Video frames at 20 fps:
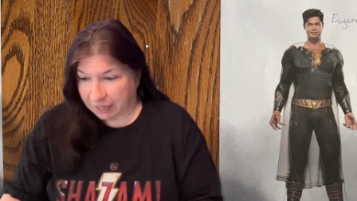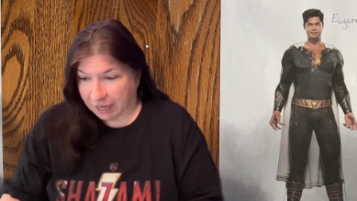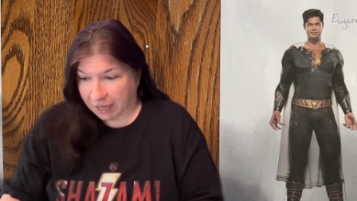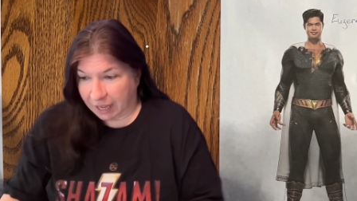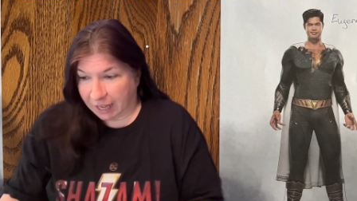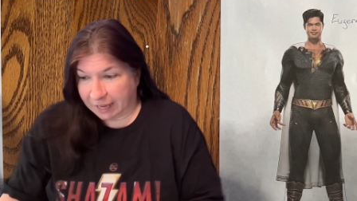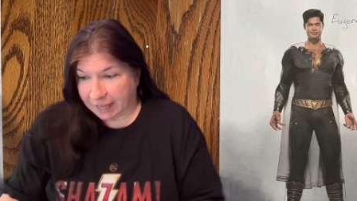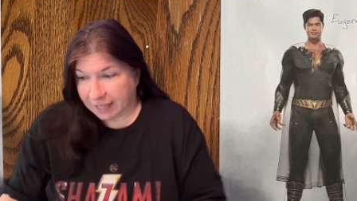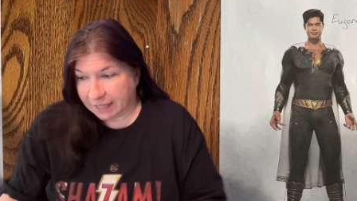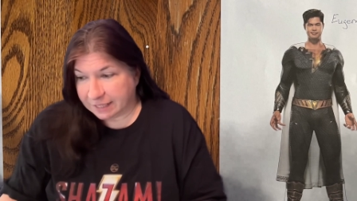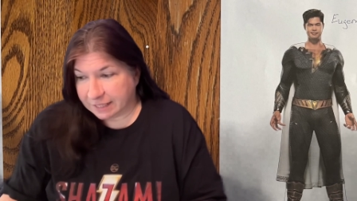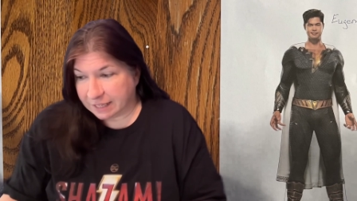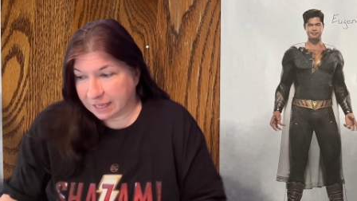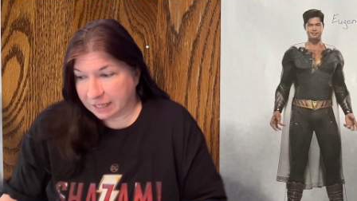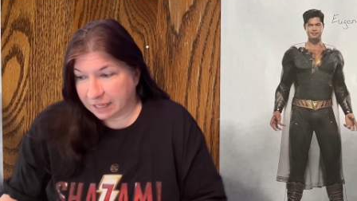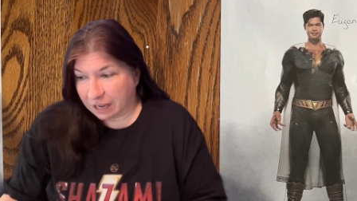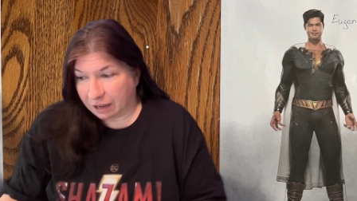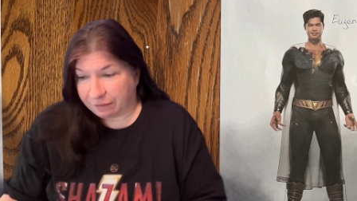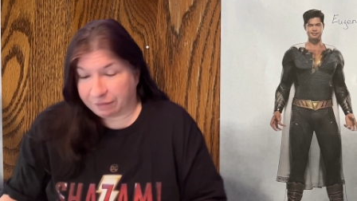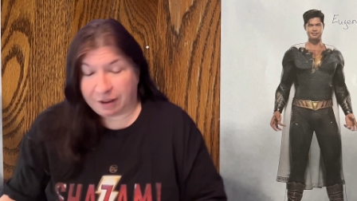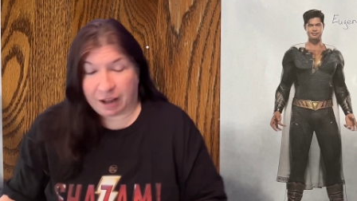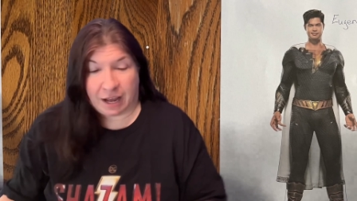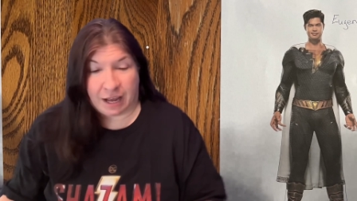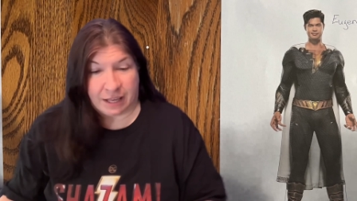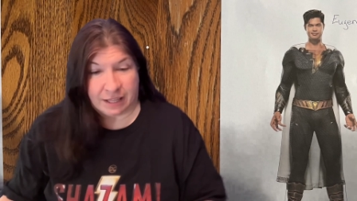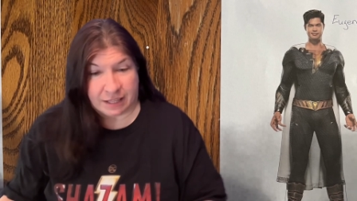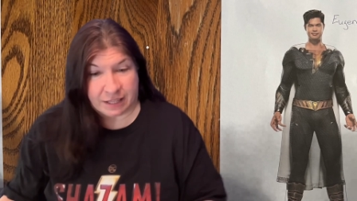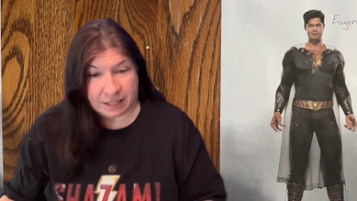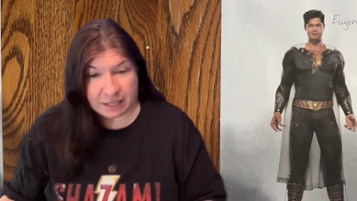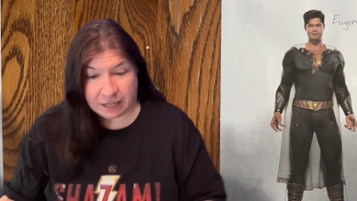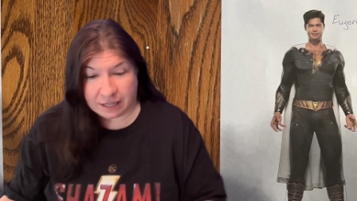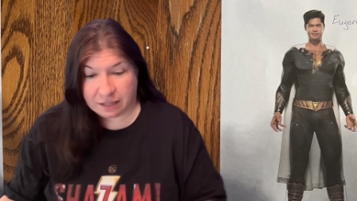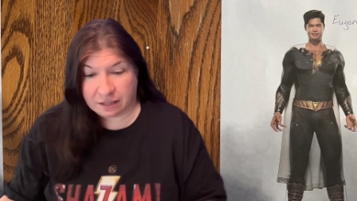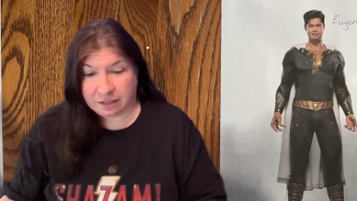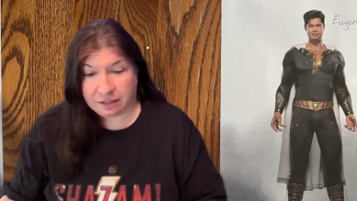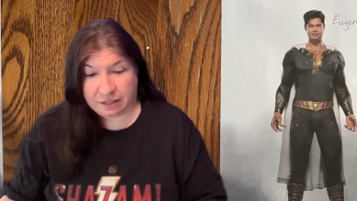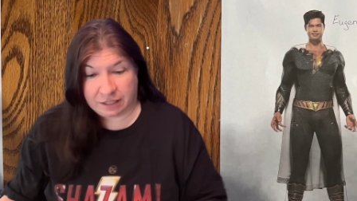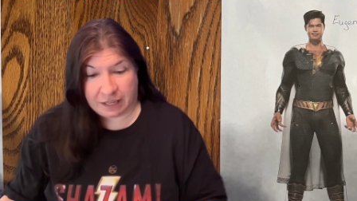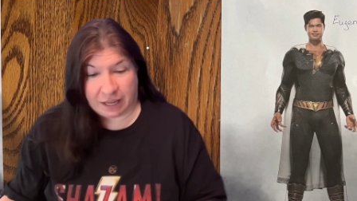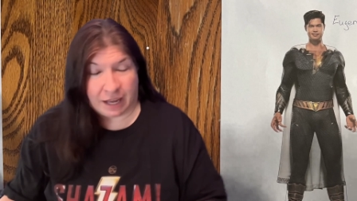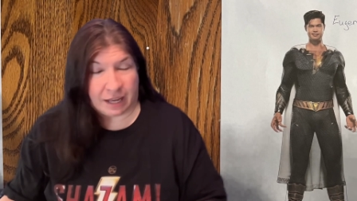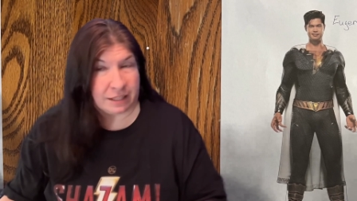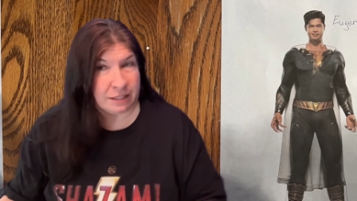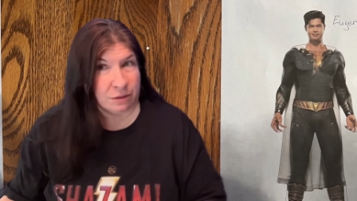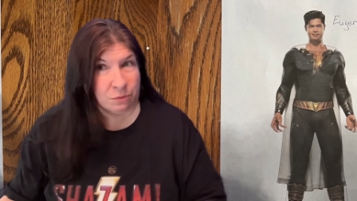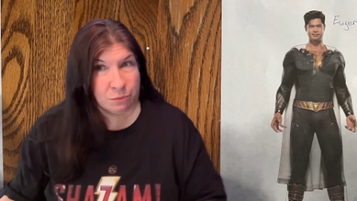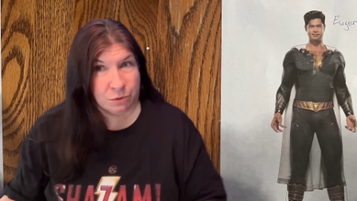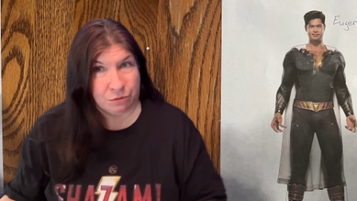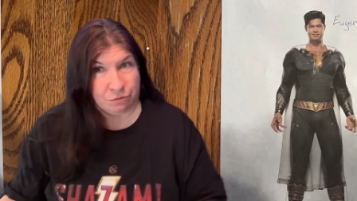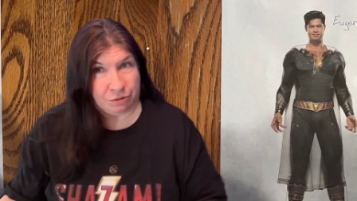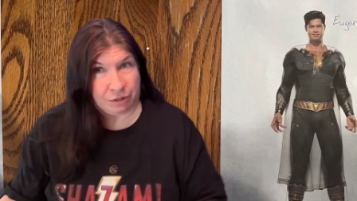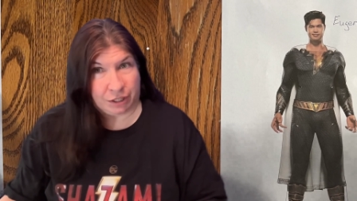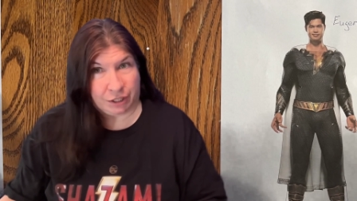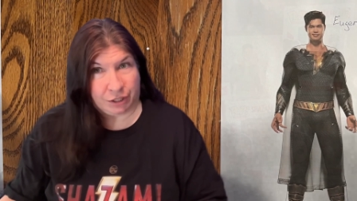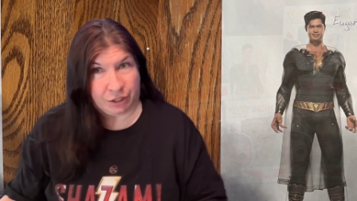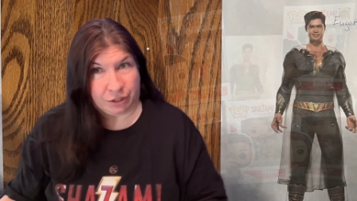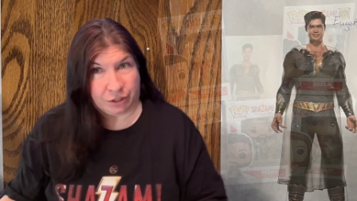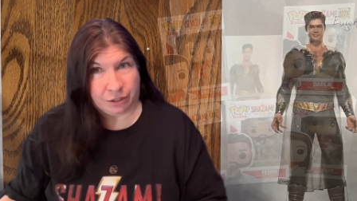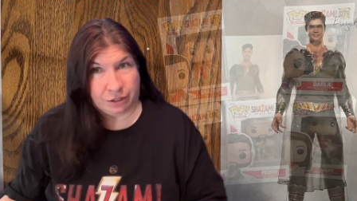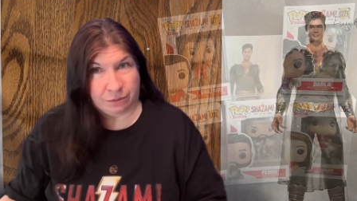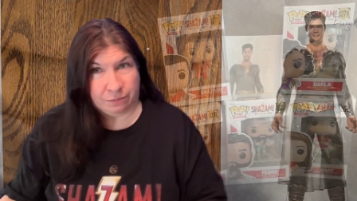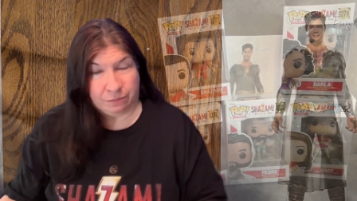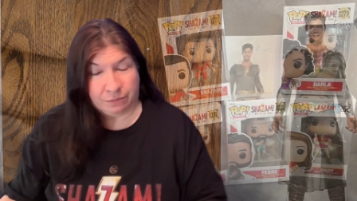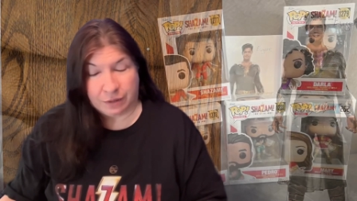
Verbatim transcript: I can't say enough. I think the acting was really good.